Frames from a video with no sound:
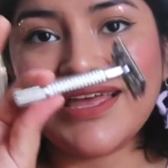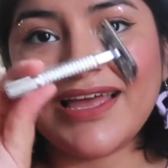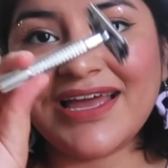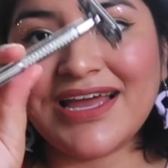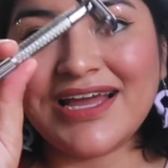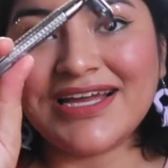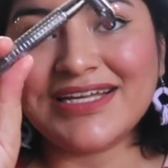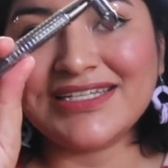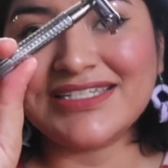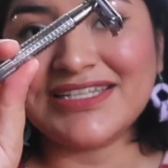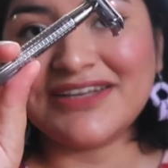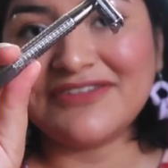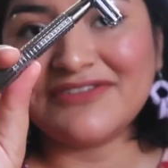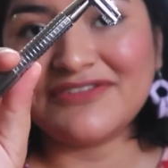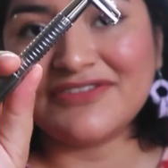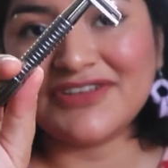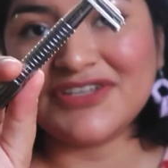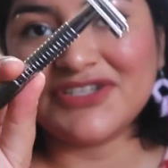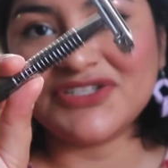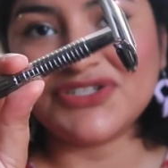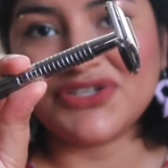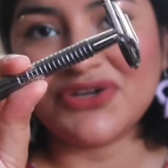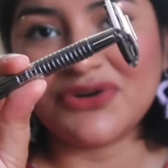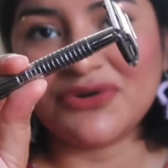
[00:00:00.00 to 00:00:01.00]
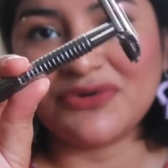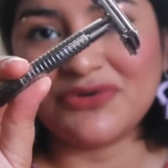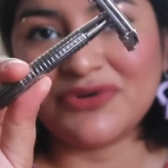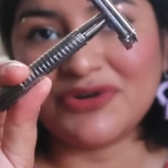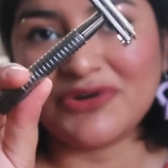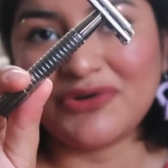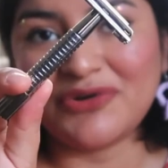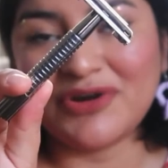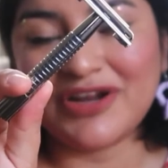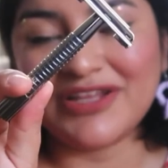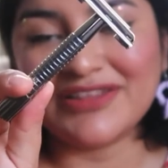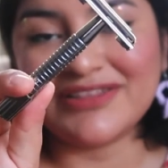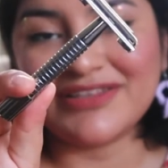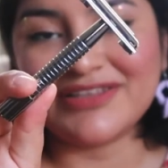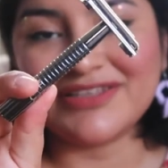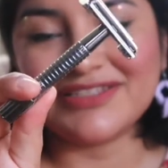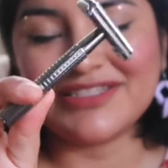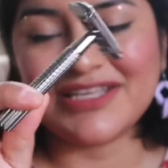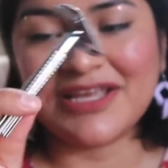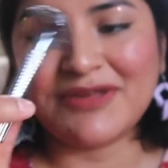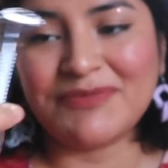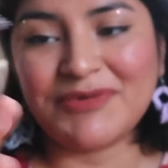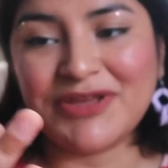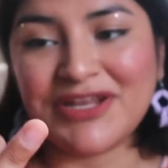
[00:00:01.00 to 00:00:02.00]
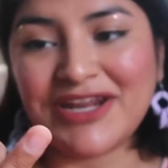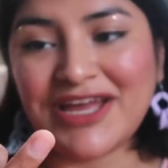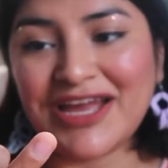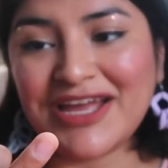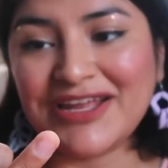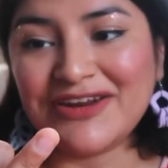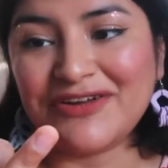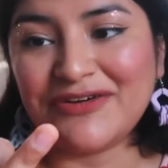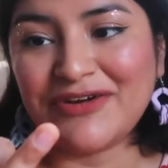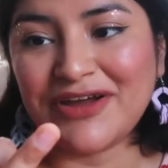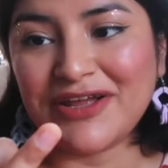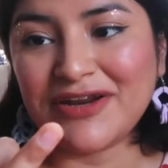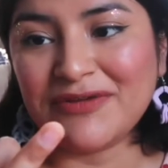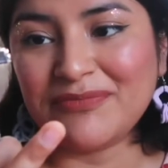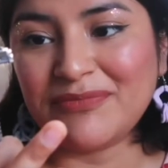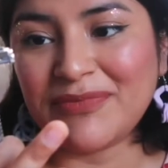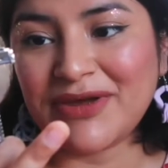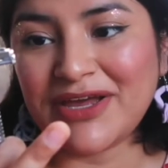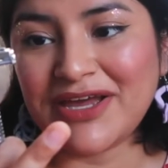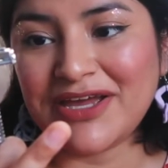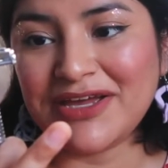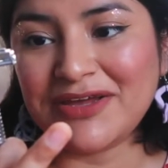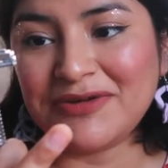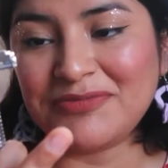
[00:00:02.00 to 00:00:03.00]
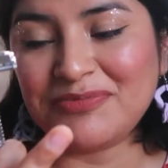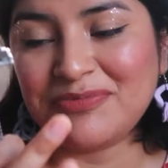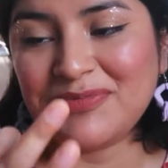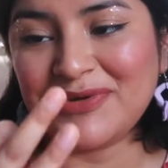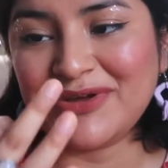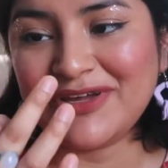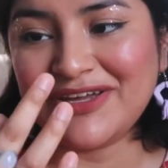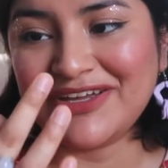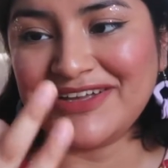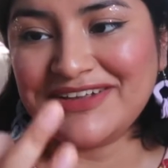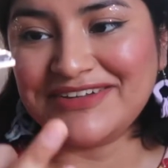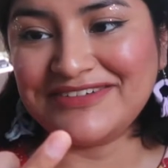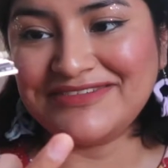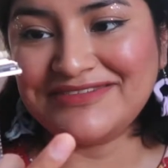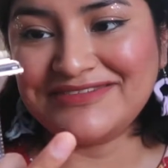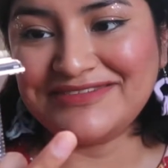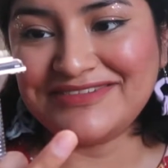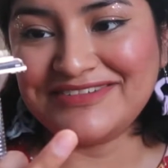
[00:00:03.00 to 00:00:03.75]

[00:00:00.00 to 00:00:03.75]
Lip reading: definitely don't regret this. I mean, I know I didn't buy it, but